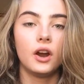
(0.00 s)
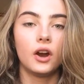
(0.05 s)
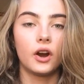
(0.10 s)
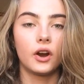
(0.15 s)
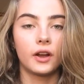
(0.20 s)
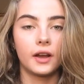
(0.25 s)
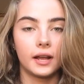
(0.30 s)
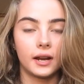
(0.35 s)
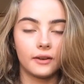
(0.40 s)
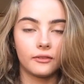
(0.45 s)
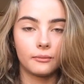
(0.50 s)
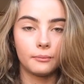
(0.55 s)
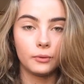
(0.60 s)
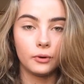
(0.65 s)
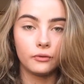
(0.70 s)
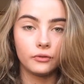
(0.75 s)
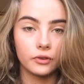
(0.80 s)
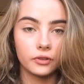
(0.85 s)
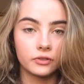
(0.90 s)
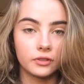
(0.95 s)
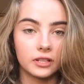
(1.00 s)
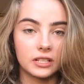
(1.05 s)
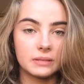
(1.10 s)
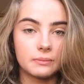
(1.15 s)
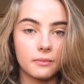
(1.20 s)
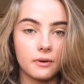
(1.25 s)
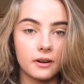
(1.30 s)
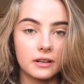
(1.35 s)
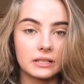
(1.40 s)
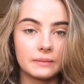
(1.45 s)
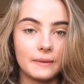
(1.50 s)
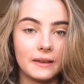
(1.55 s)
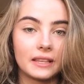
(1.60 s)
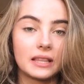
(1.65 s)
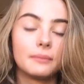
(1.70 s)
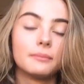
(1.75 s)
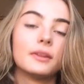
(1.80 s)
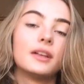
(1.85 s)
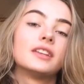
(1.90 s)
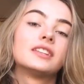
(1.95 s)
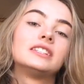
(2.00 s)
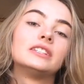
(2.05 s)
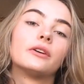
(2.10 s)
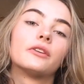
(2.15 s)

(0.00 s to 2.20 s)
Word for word: or kind of remove your stretch marks, make them less